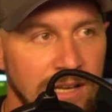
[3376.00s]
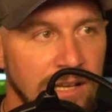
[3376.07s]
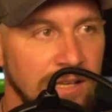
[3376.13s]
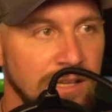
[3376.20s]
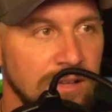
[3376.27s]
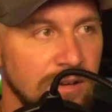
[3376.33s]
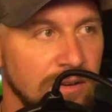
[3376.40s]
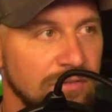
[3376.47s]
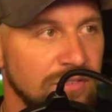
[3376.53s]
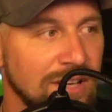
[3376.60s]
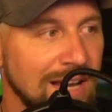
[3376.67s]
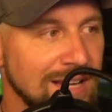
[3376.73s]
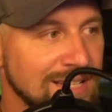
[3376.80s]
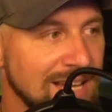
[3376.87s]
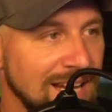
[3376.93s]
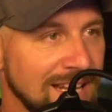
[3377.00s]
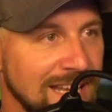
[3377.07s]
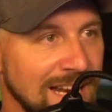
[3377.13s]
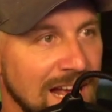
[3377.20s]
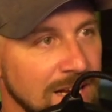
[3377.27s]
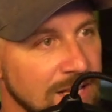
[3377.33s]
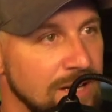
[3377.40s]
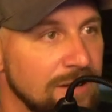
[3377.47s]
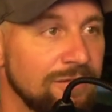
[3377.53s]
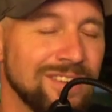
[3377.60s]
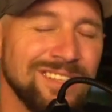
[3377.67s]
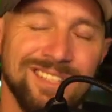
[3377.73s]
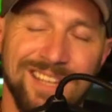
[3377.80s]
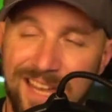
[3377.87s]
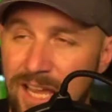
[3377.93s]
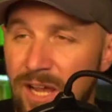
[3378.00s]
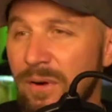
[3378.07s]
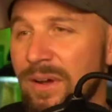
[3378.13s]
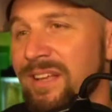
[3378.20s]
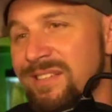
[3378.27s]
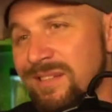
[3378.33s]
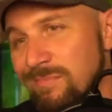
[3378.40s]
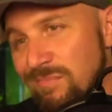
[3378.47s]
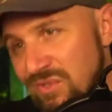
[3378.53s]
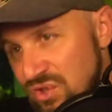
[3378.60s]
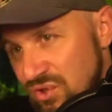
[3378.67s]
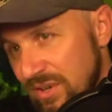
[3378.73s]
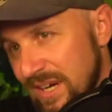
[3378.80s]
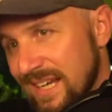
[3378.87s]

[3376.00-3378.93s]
you know, if you guys got to get out of here for a second, go get some drink,